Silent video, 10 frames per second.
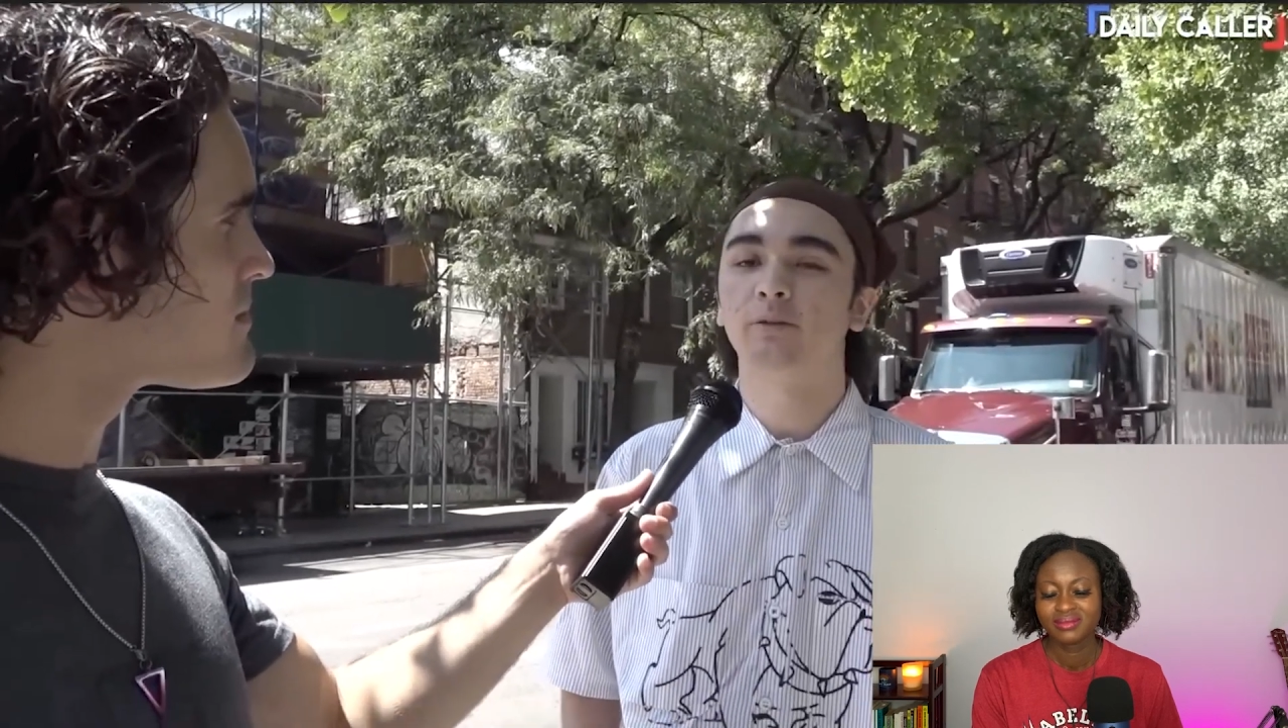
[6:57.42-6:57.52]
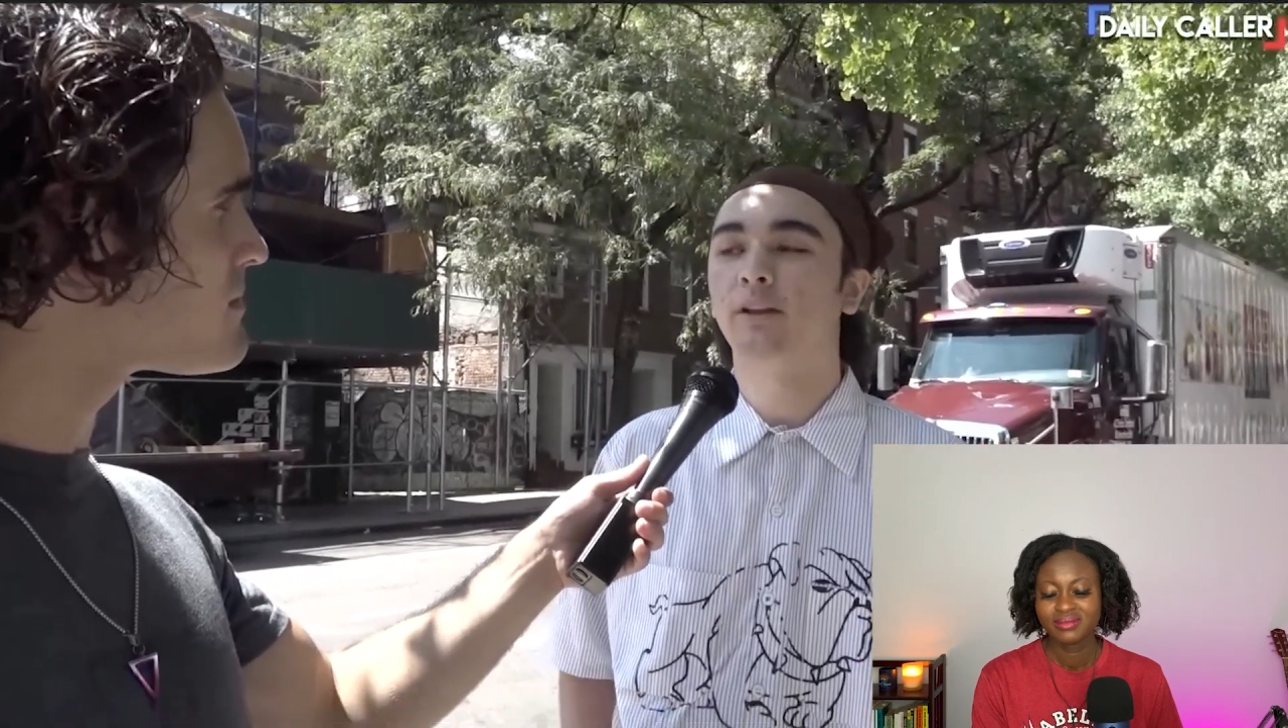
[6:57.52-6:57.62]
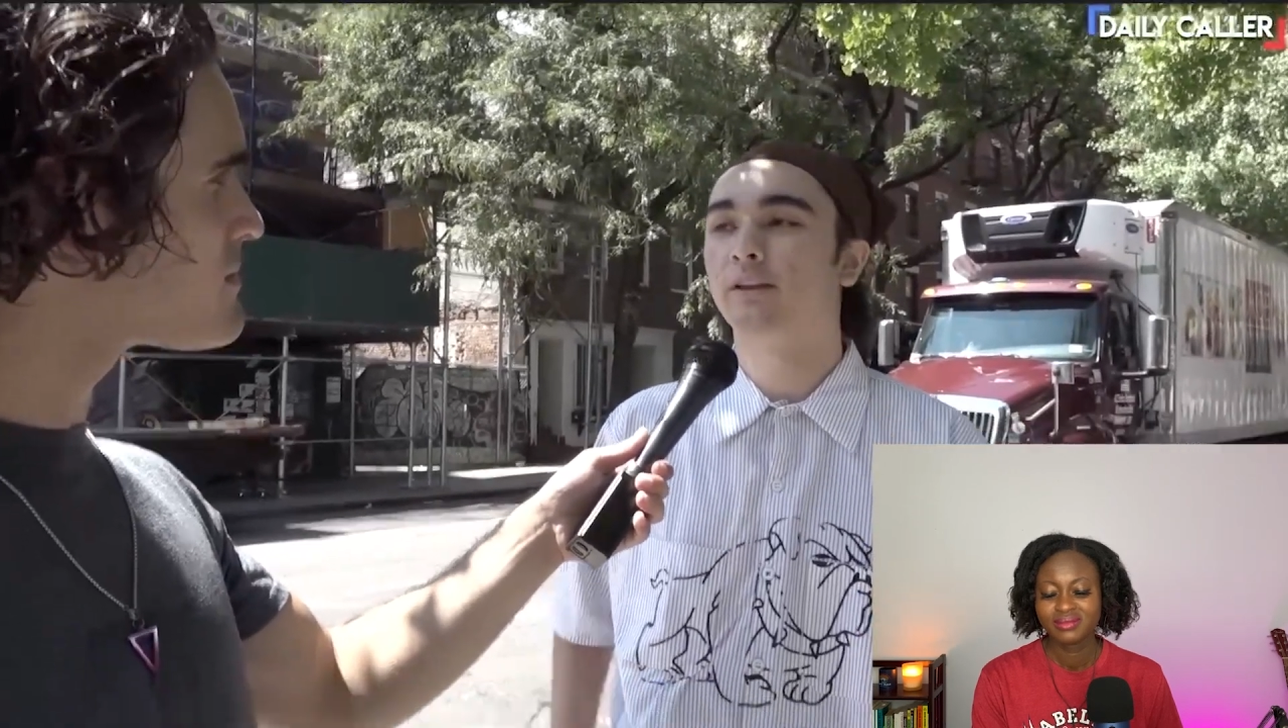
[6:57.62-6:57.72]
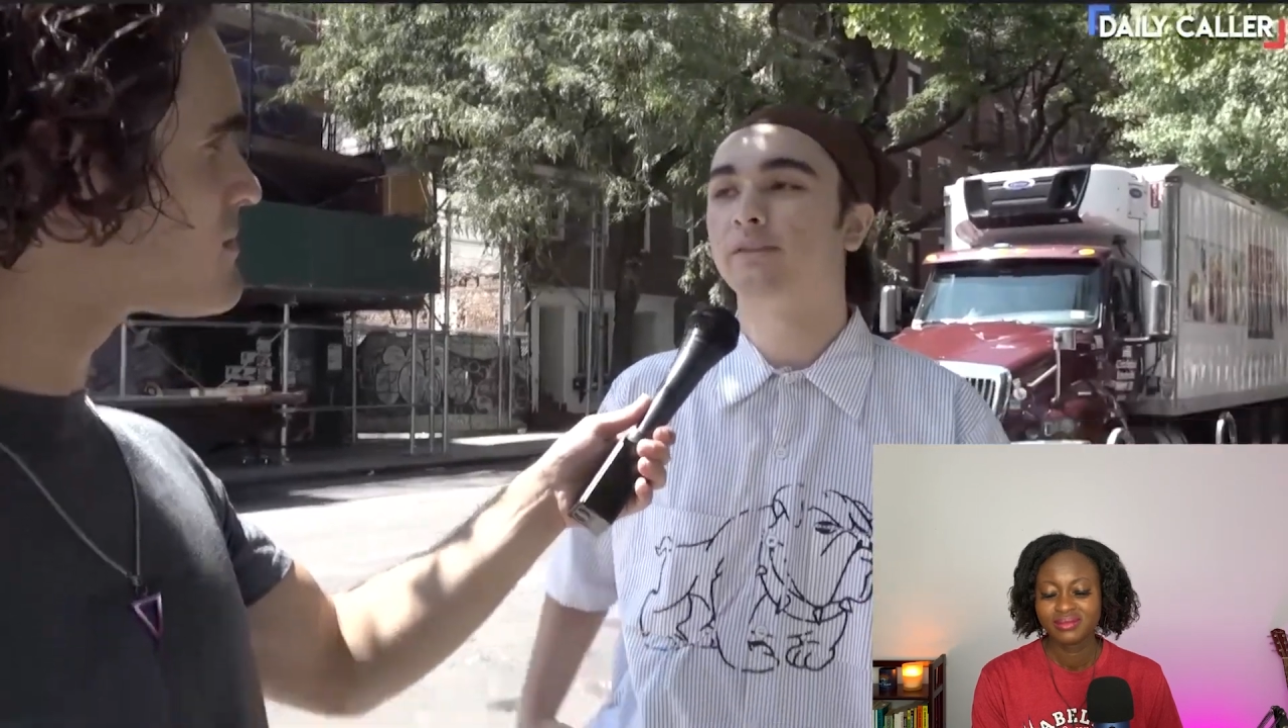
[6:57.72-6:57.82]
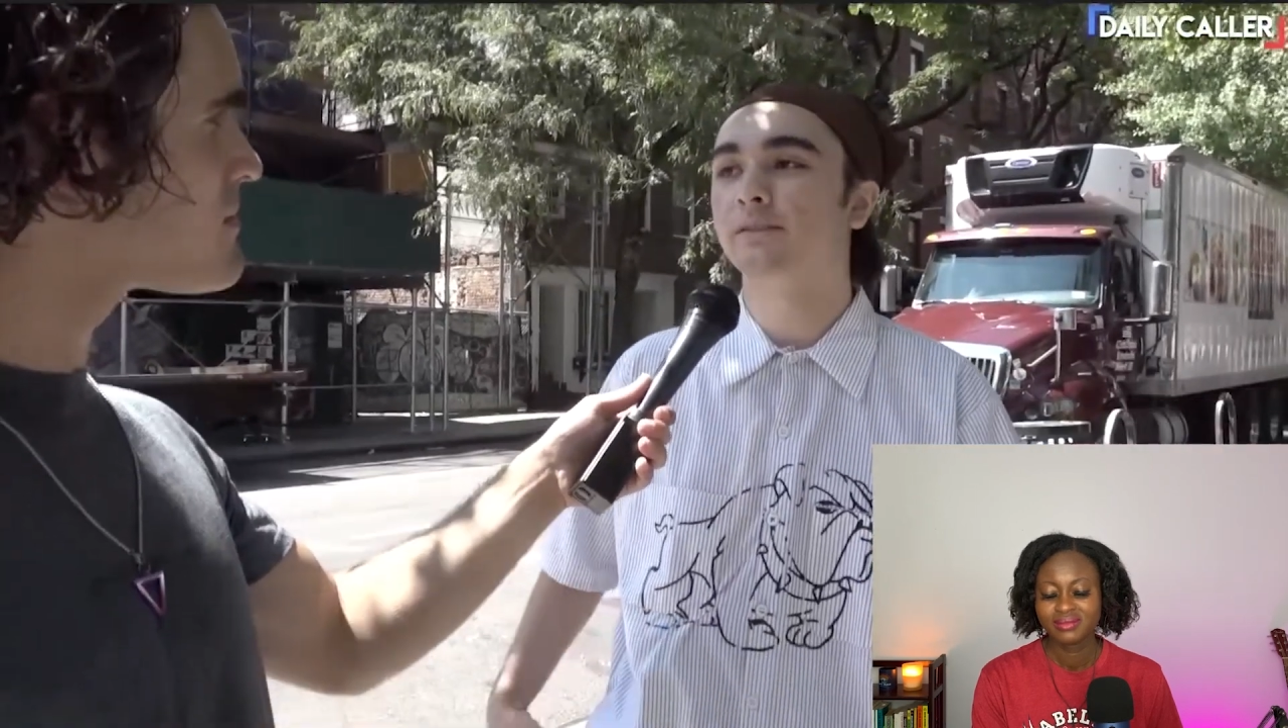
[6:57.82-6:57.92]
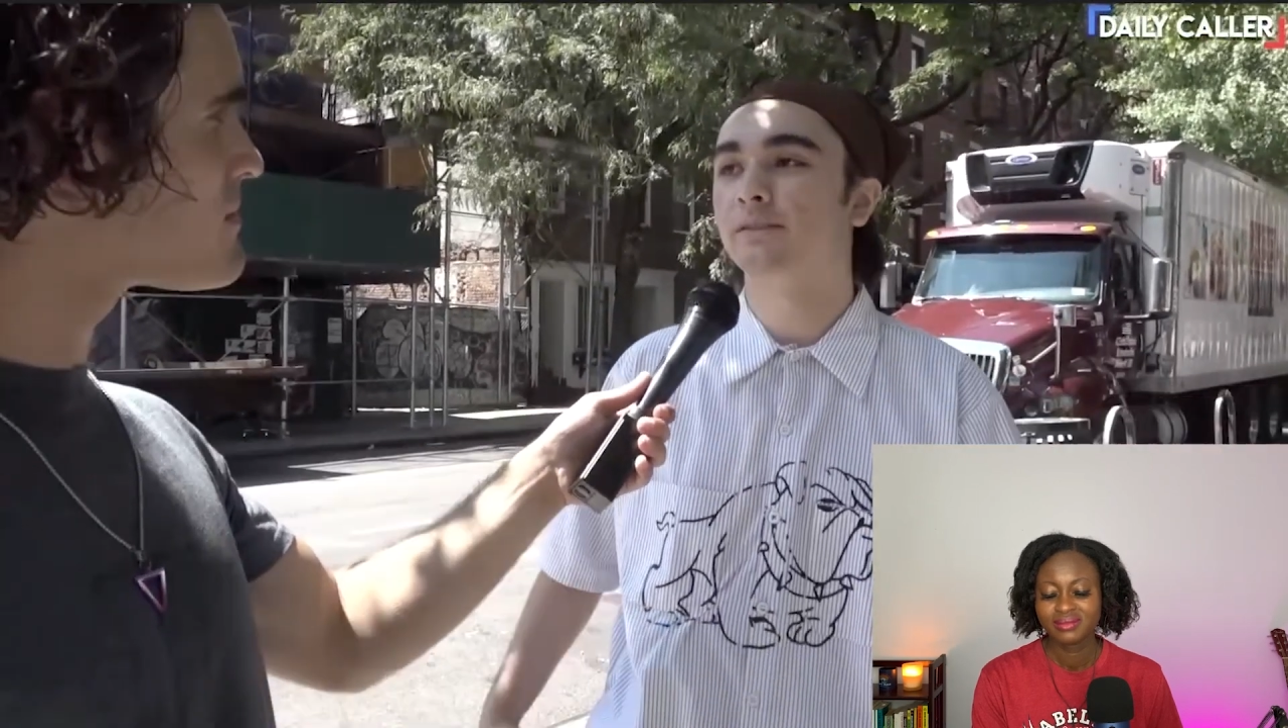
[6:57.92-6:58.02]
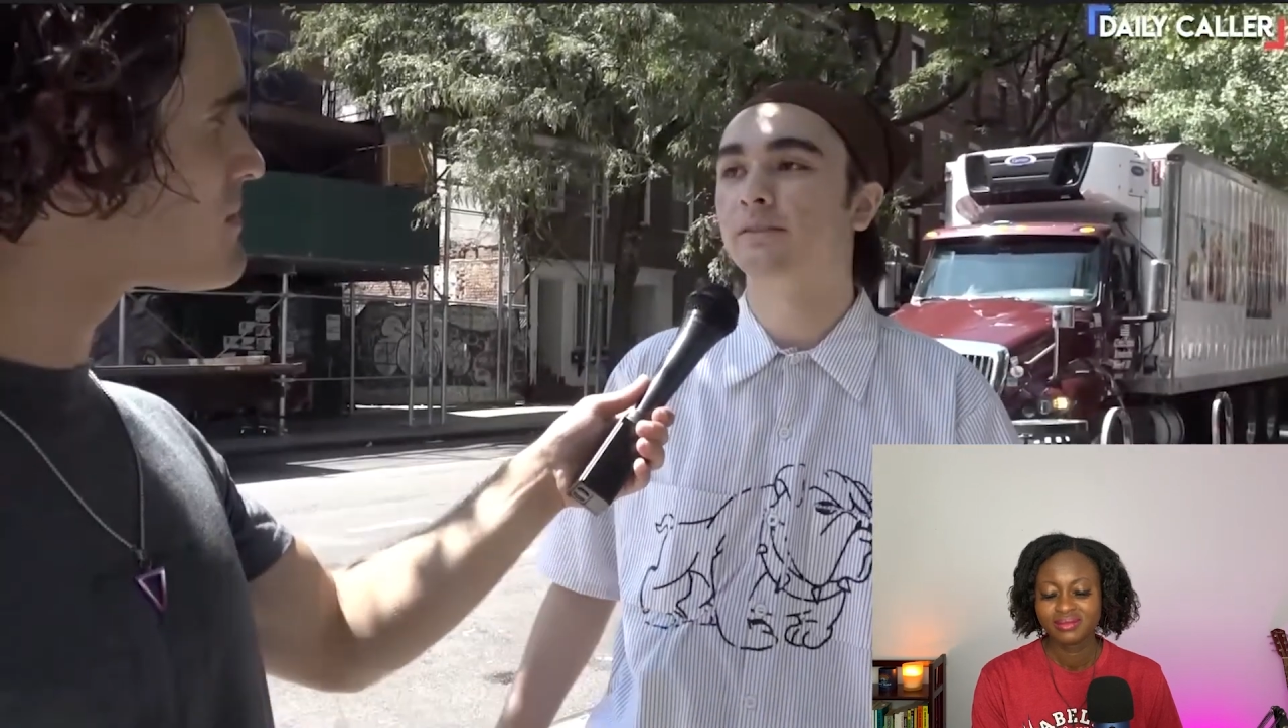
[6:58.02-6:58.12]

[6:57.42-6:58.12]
be willing